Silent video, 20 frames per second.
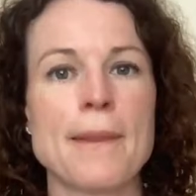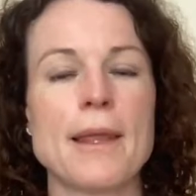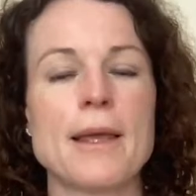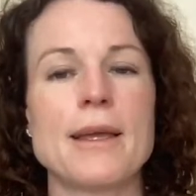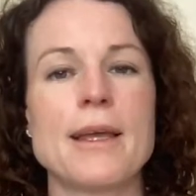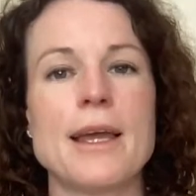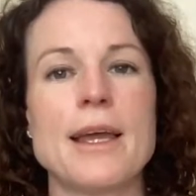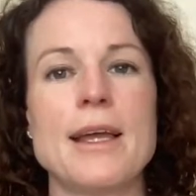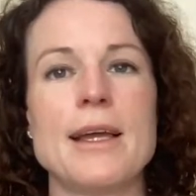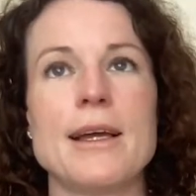
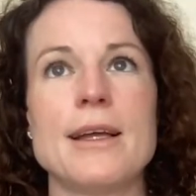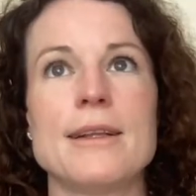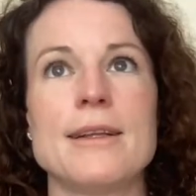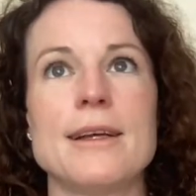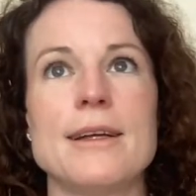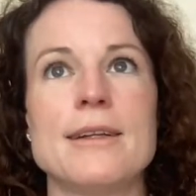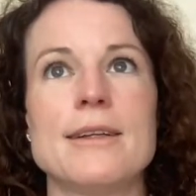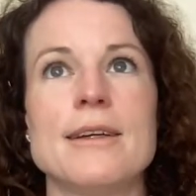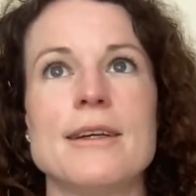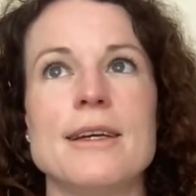Okay, and
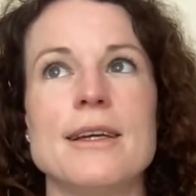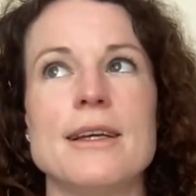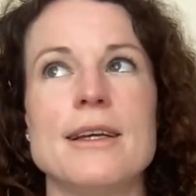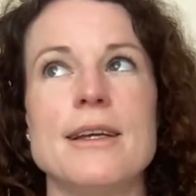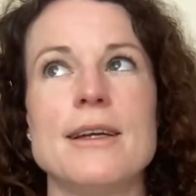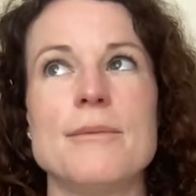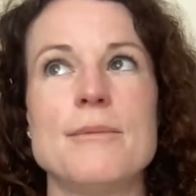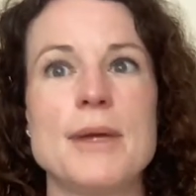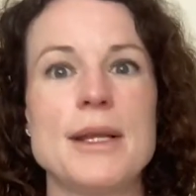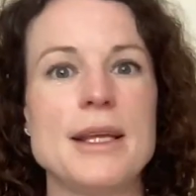then
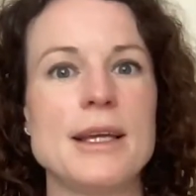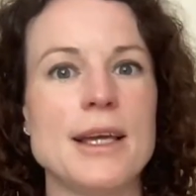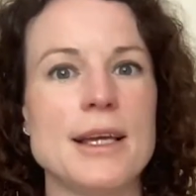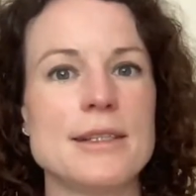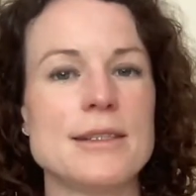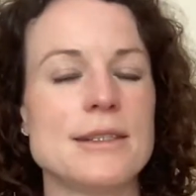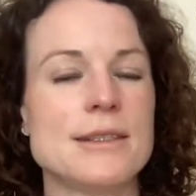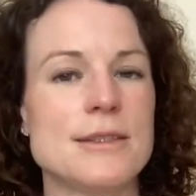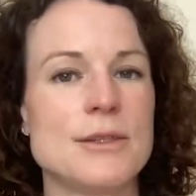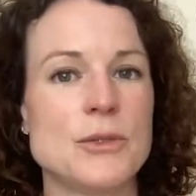in many
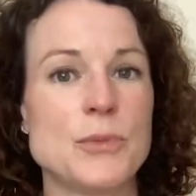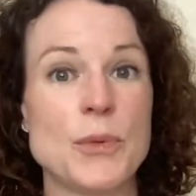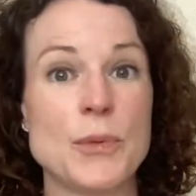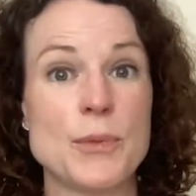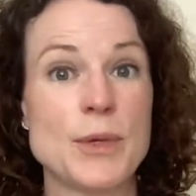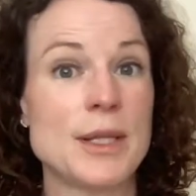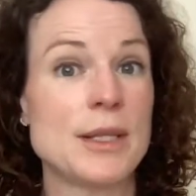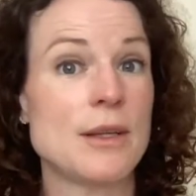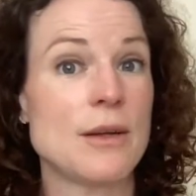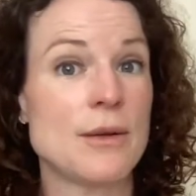cases, these
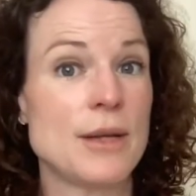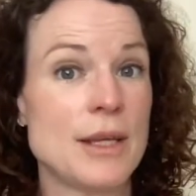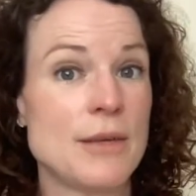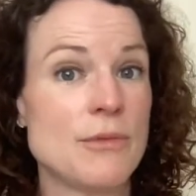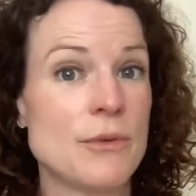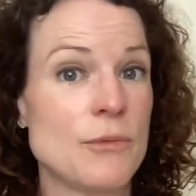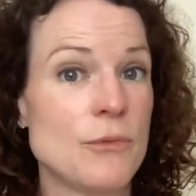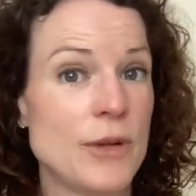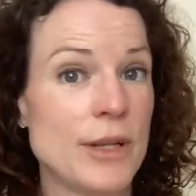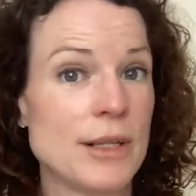women don't
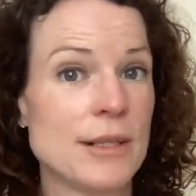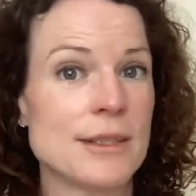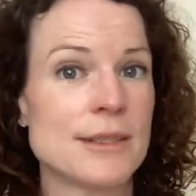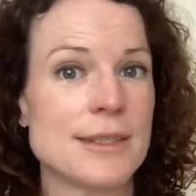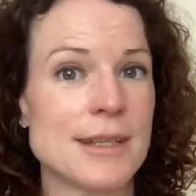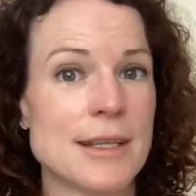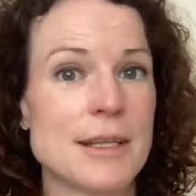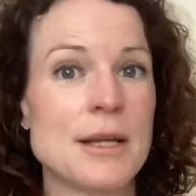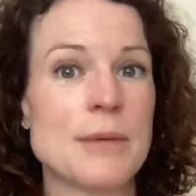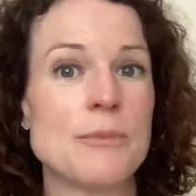even realize
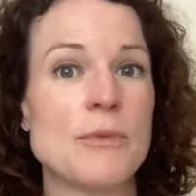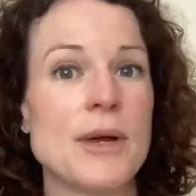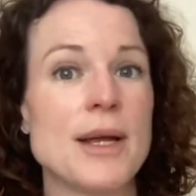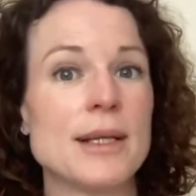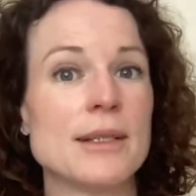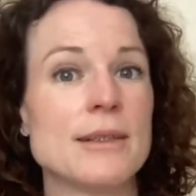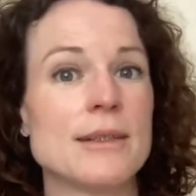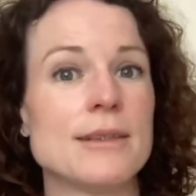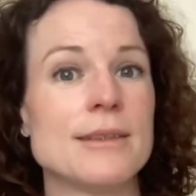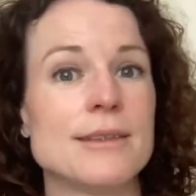that they're
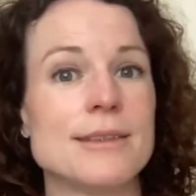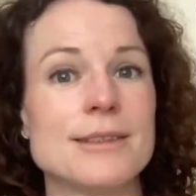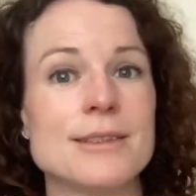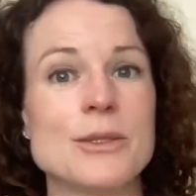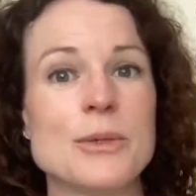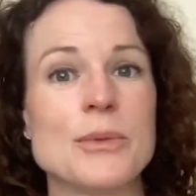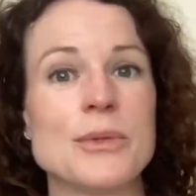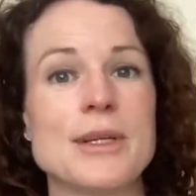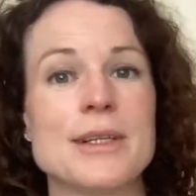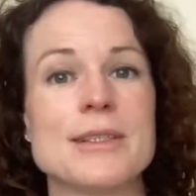pregnant
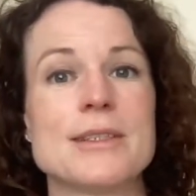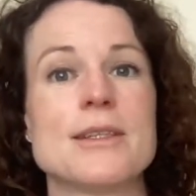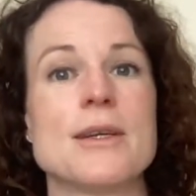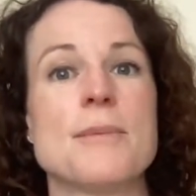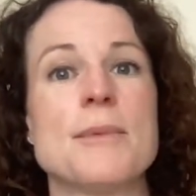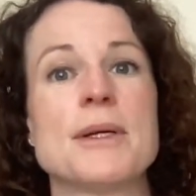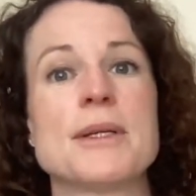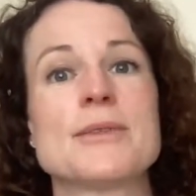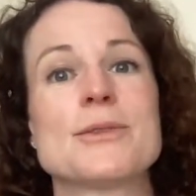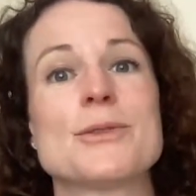until their stomach